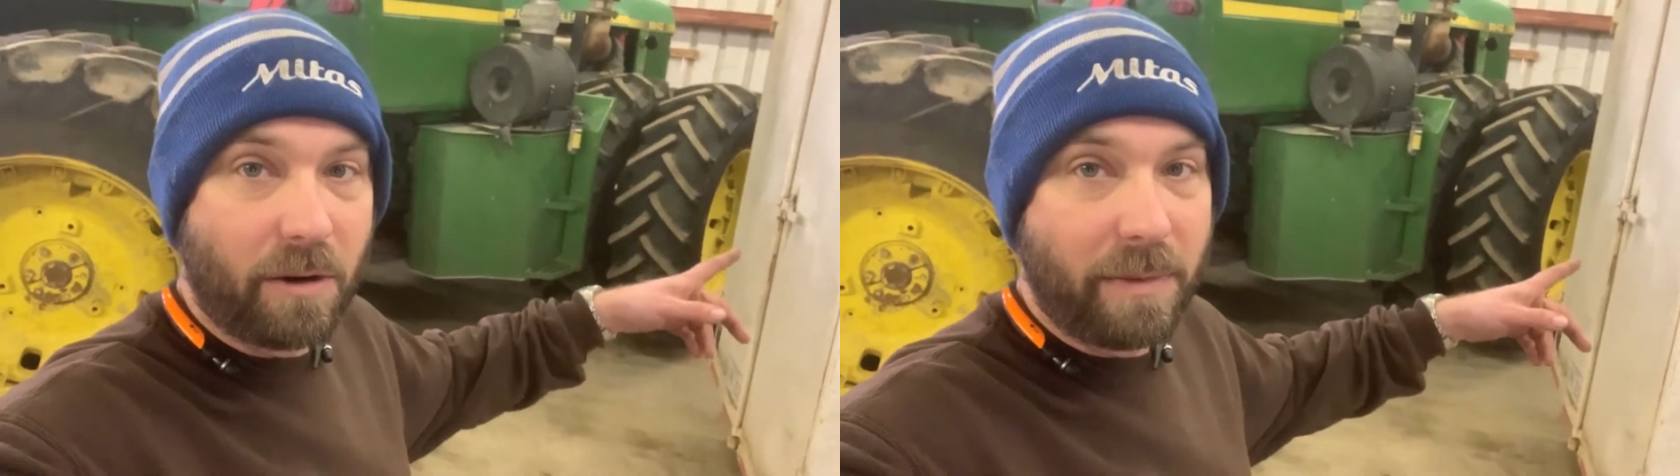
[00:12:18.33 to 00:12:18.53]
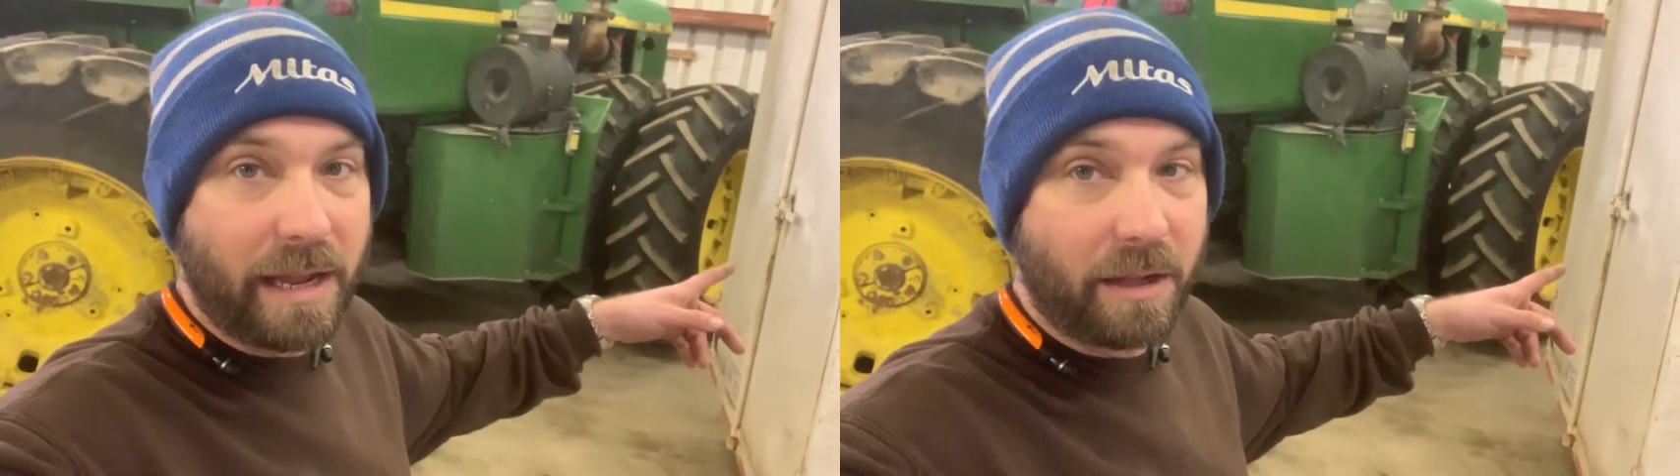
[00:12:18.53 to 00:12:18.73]

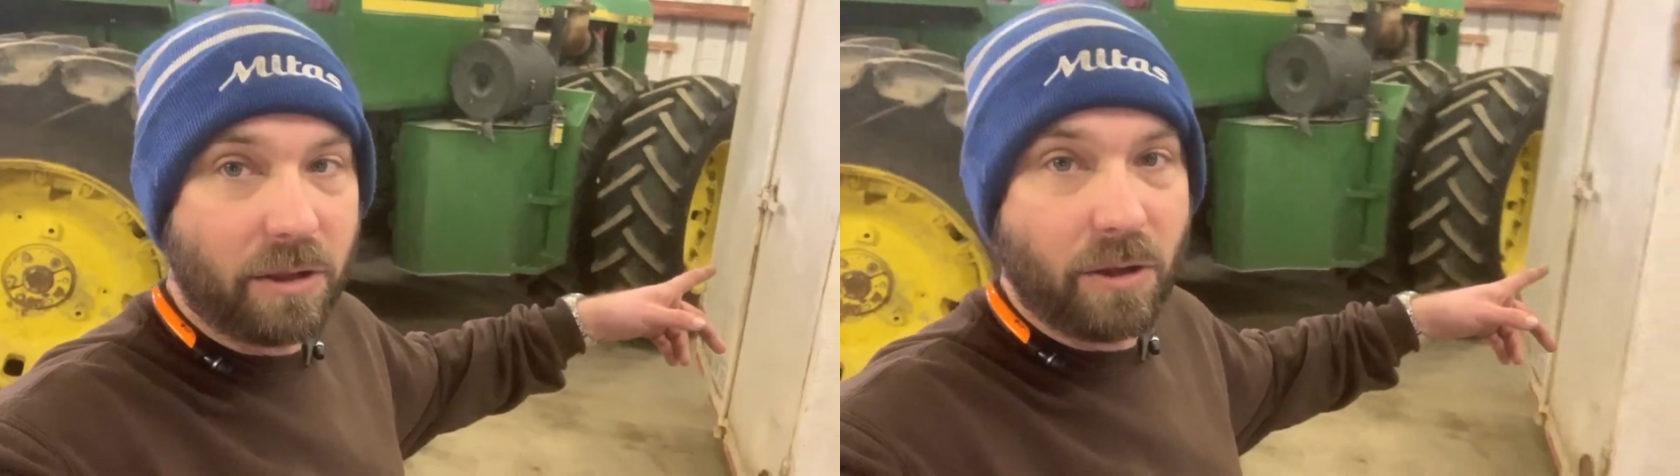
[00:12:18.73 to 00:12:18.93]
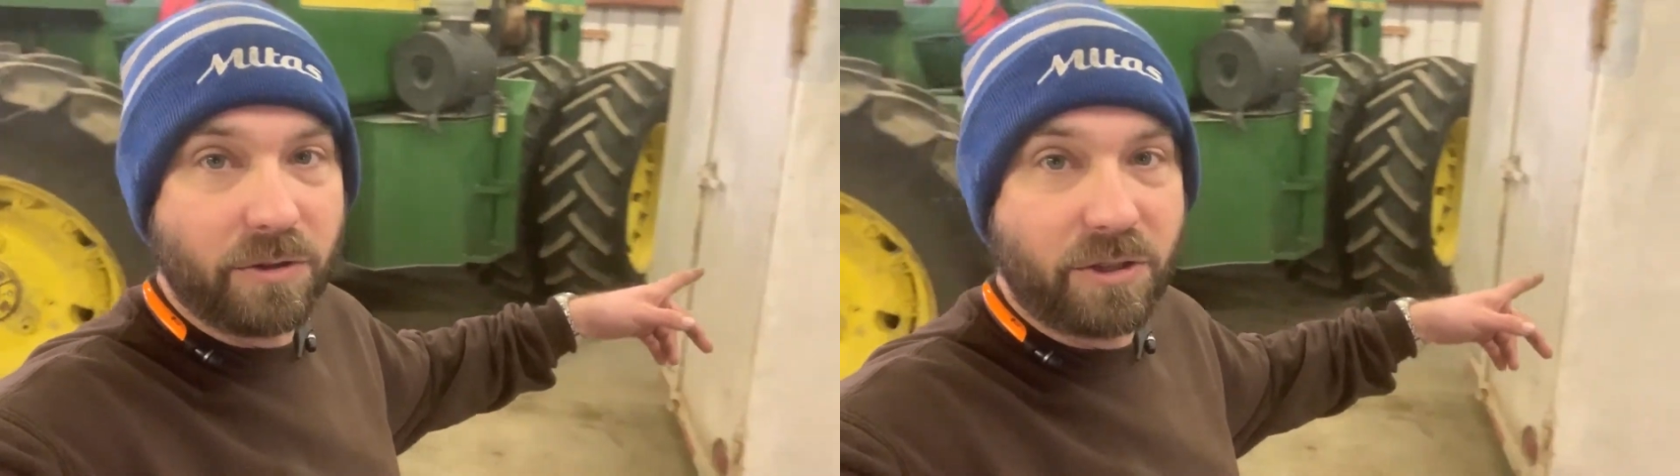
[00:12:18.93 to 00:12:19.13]
my
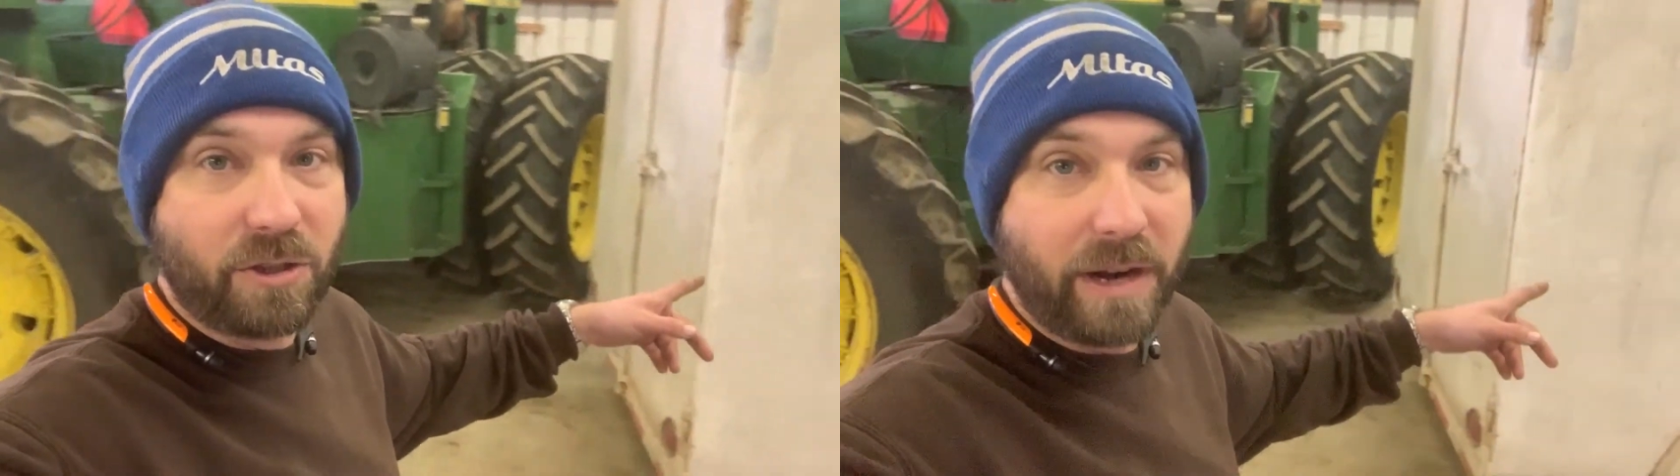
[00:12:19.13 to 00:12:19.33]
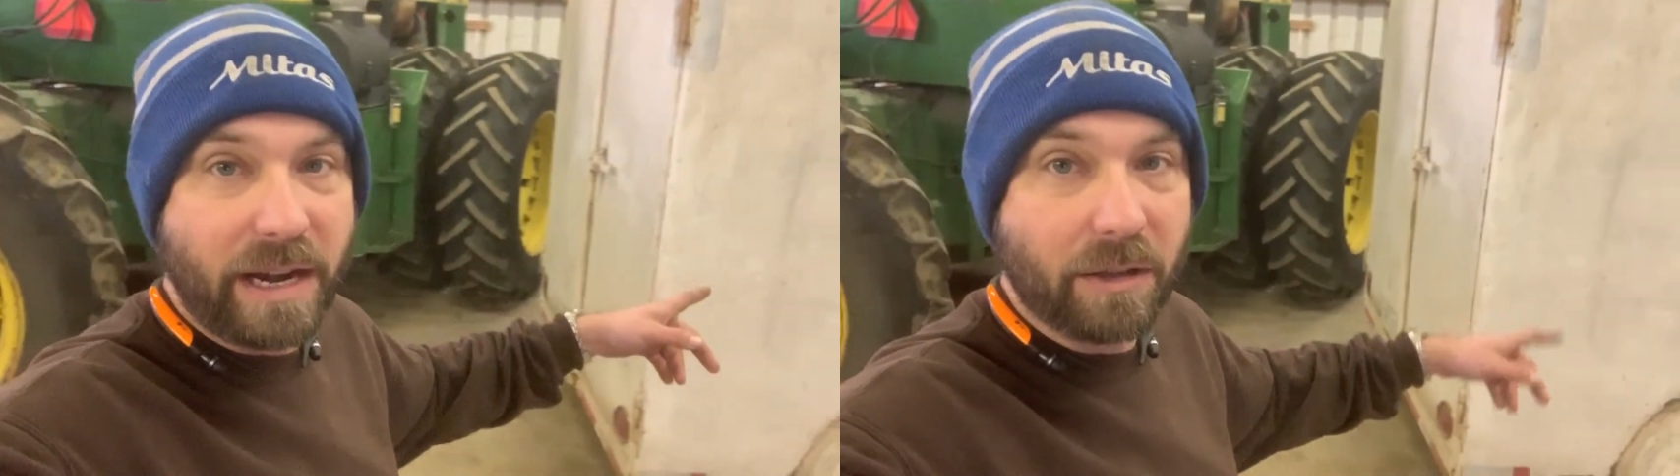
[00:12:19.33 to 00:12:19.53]
enclosed
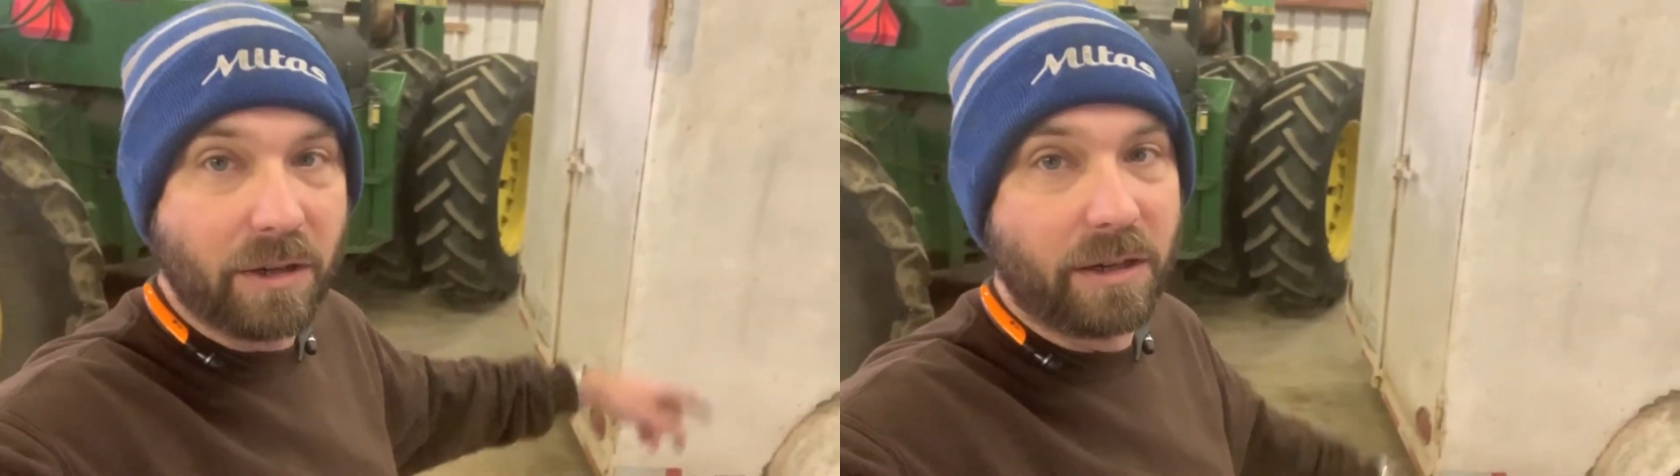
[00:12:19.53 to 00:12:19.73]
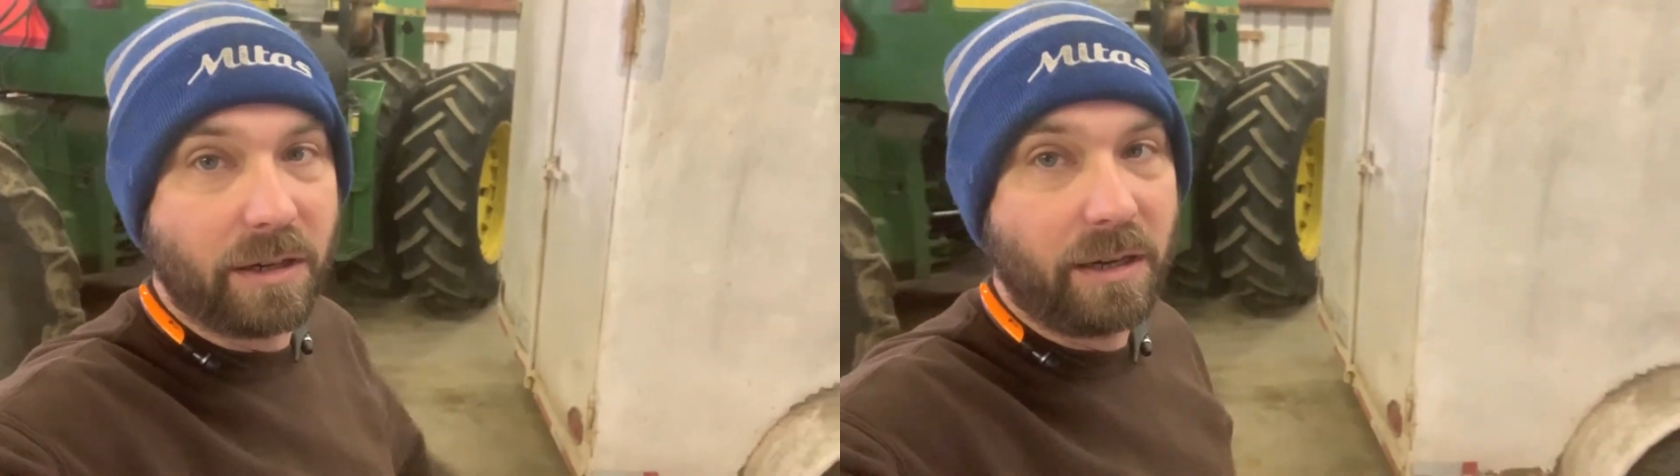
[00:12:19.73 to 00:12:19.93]
trailer